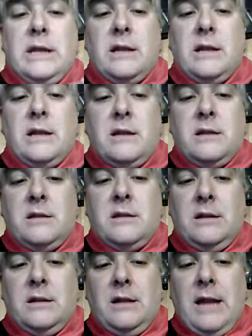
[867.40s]
get the
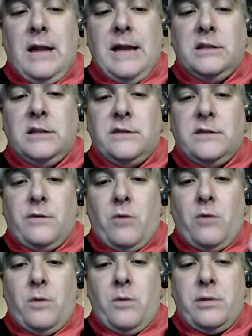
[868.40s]
little ends of the
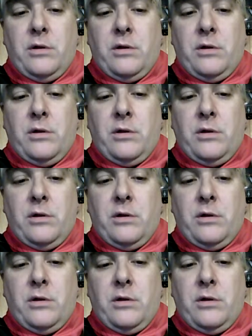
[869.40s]
rope